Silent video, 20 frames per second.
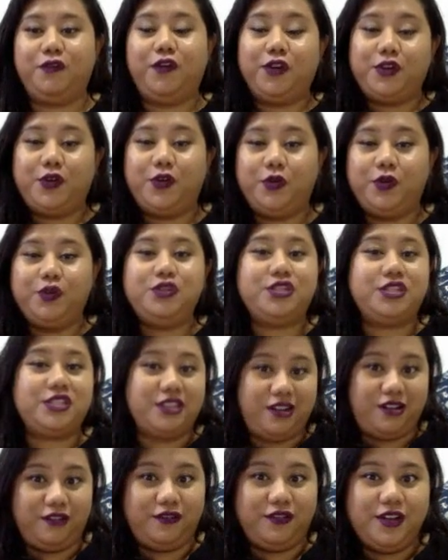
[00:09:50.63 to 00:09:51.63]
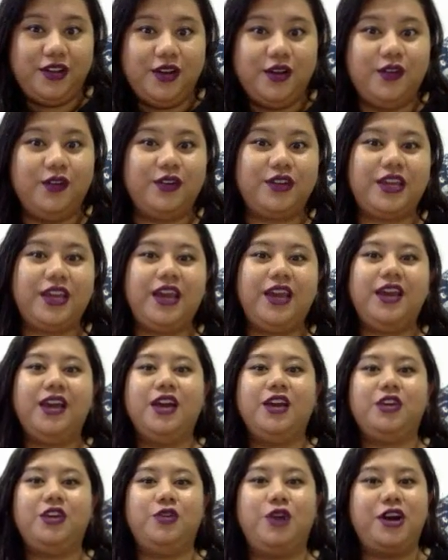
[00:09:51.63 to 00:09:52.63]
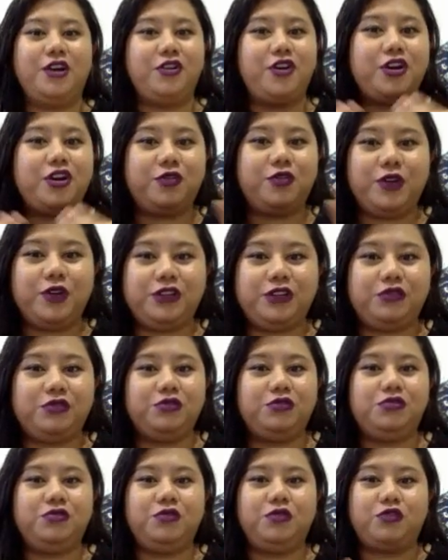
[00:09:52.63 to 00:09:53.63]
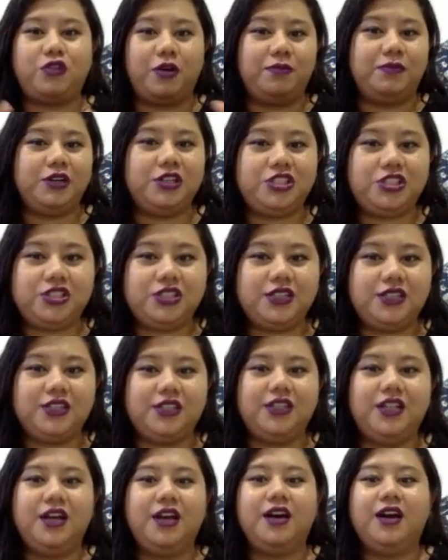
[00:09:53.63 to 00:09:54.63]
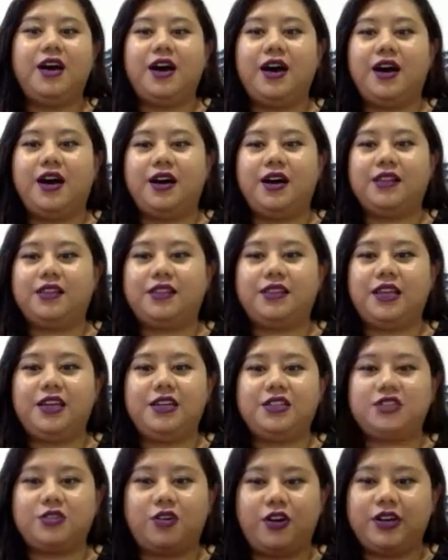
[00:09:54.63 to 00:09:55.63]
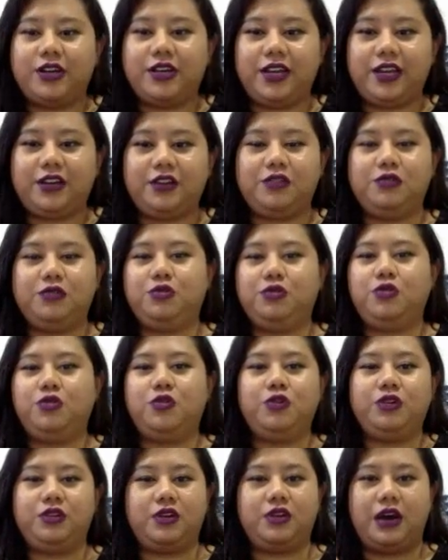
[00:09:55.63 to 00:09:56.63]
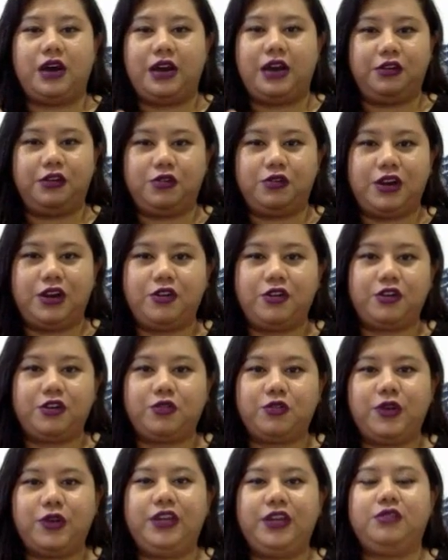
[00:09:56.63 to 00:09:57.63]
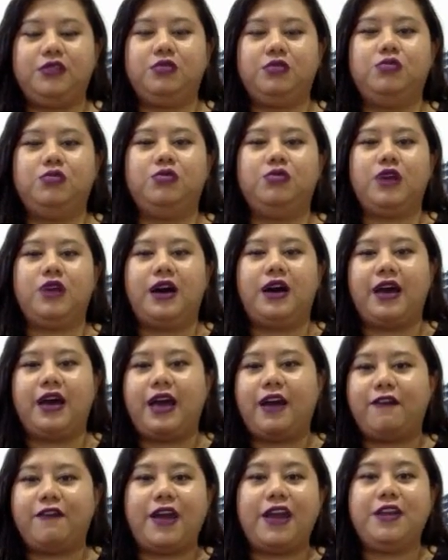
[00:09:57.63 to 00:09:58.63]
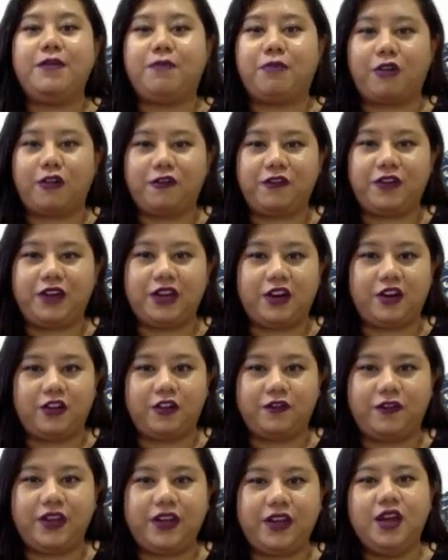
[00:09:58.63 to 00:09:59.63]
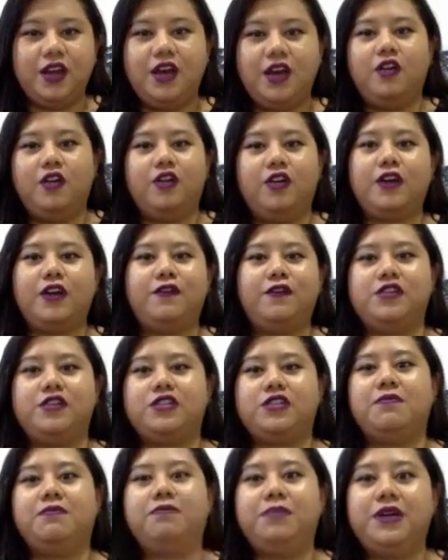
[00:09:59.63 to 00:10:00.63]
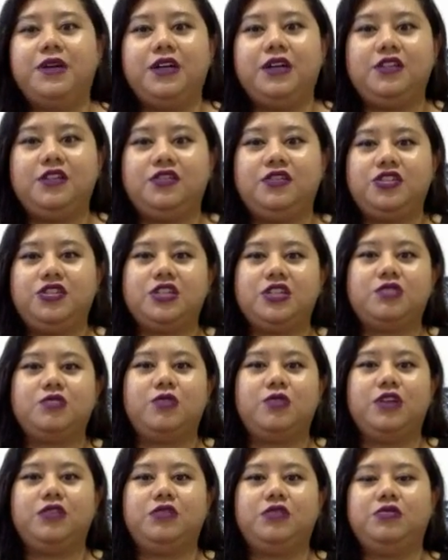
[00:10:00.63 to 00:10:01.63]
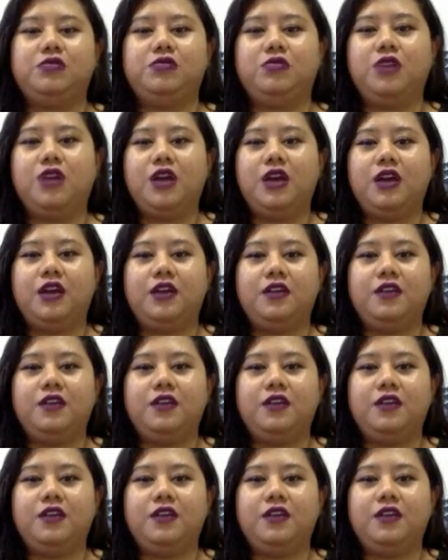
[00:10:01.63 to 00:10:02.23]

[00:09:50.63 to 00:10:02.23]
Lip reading: for your own self. Okay, you are not going to do commercial things on it. You are not going to have any profit out of it. Okay, for example, you just want to